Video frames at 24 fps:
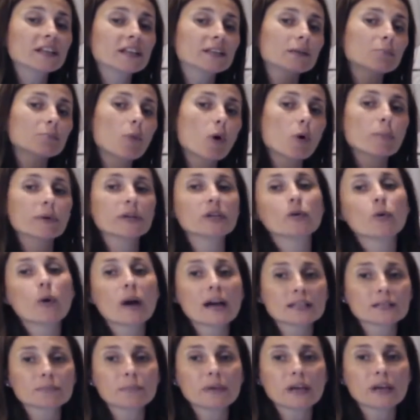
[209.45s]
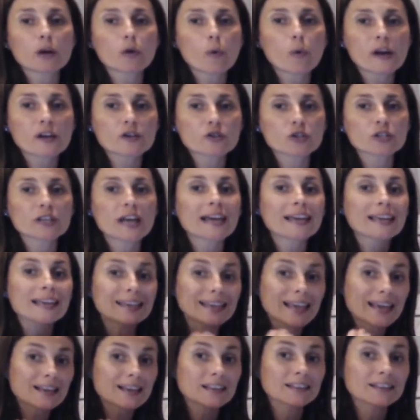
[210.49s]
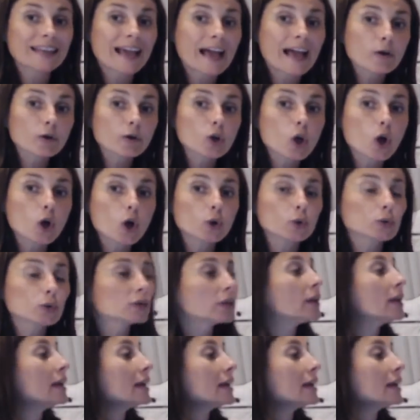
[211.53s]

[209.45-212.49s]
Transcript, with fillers: At the moment you ask me a question, I can get a download,